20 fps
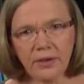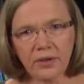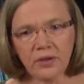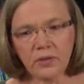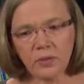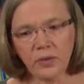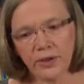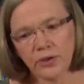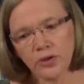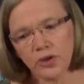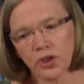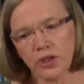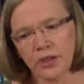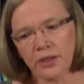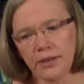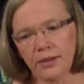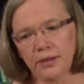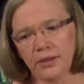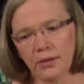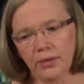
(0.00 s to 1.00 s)
is once
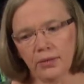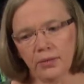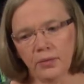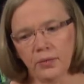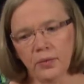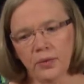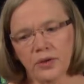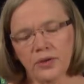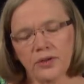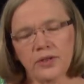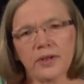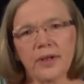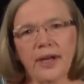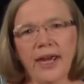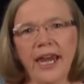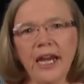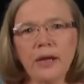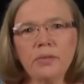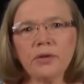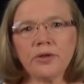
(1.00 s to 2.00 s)
she was
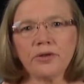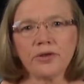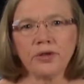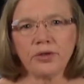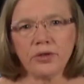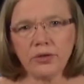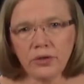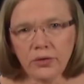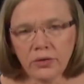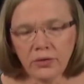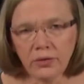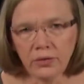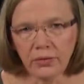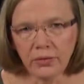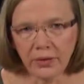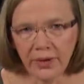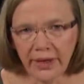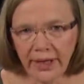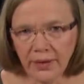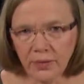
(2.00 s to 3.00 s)
able to do
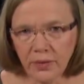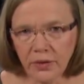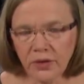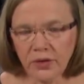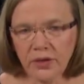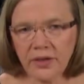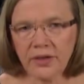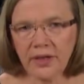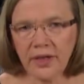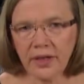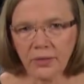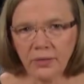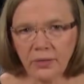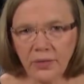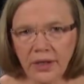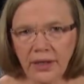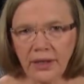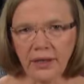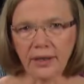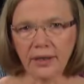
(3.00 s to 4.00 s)
languages and
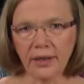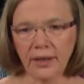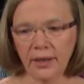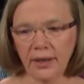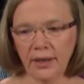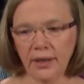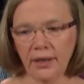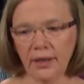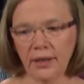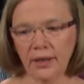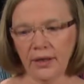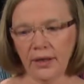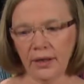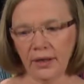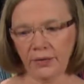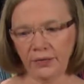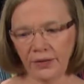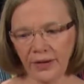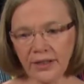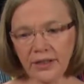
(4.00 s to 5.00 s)
read
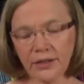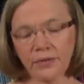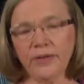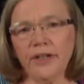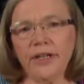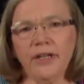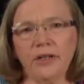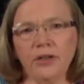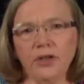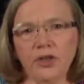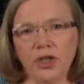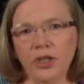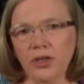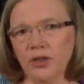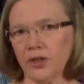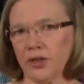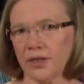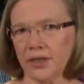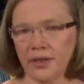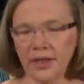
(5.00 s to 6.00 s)
effectively, she
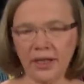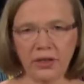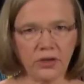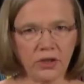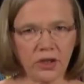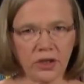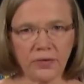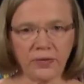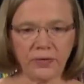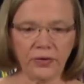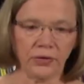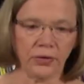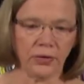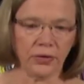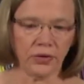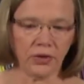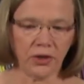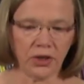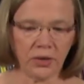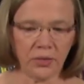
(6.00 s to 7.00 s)
just flew.
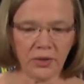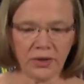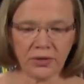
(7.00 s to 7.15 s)
She would